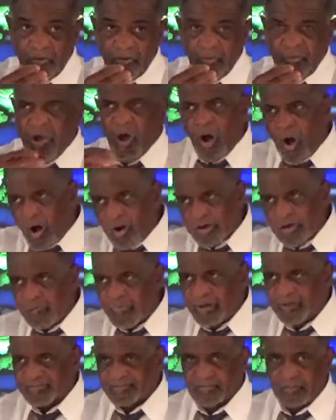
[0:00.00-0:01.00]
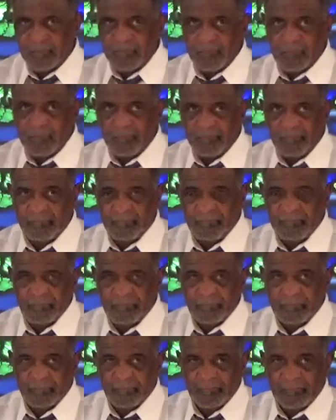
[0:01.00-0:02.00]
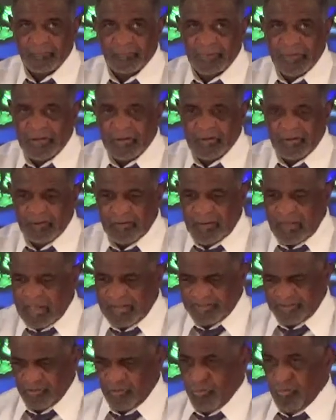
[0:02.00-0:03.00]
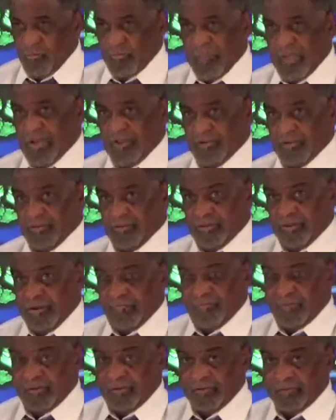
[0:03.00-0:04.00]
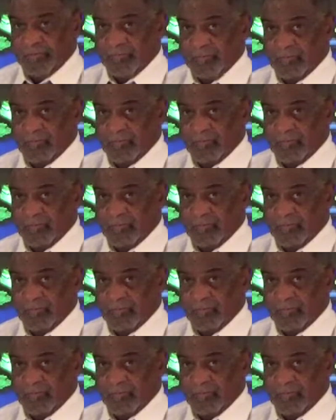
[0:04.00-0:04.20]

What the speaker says: We arguing about something that has no major significance.